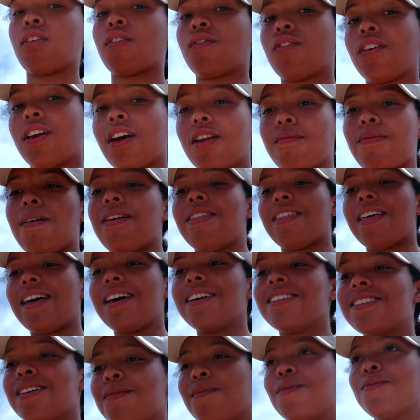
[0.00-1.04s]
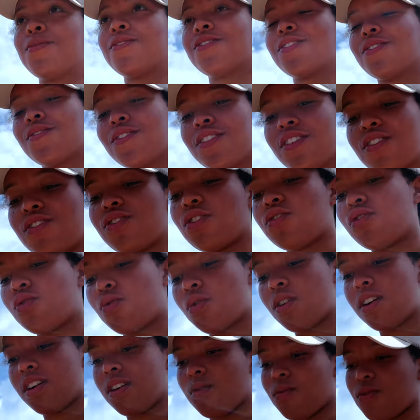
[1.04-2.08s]
forget about that. We just finished the tour
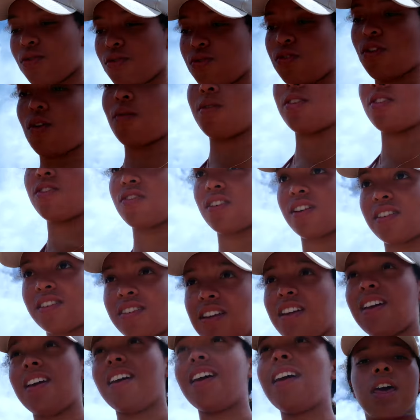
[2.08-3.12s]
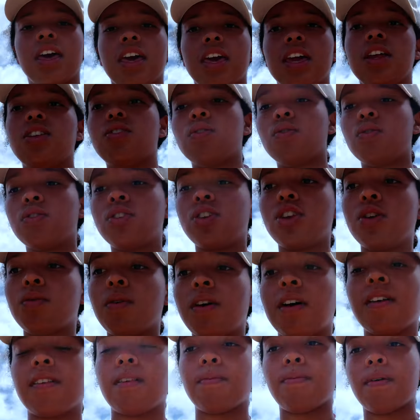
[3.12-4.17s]
and it was so interesting. He talked to
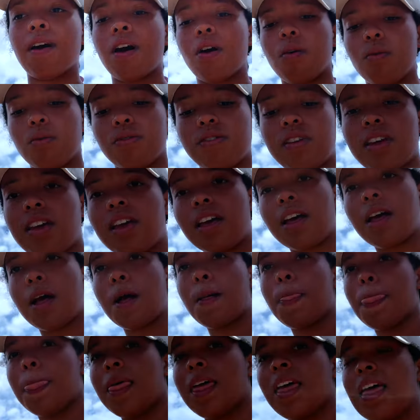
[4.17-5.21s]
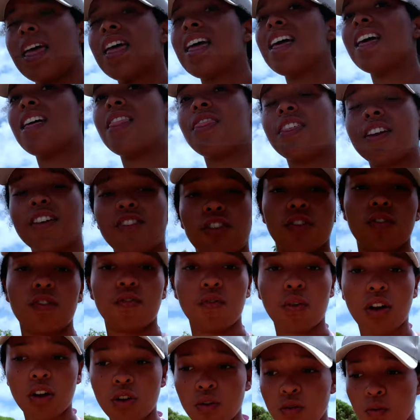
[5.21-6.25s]
us about the history of
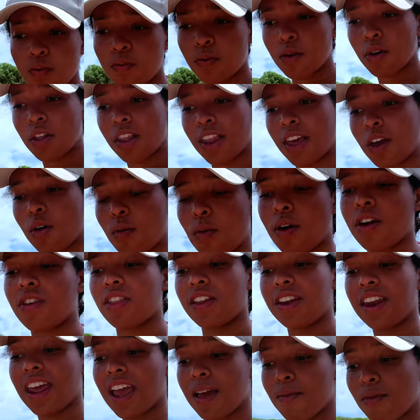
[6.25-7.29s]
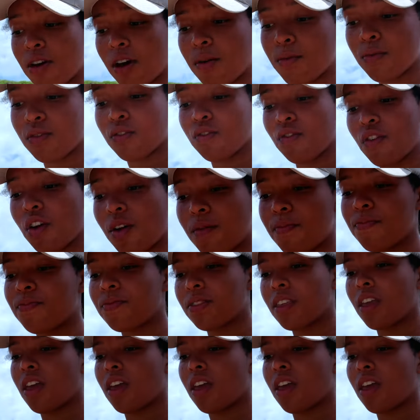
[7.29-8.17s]
Guadeloupe, like where the name comes from,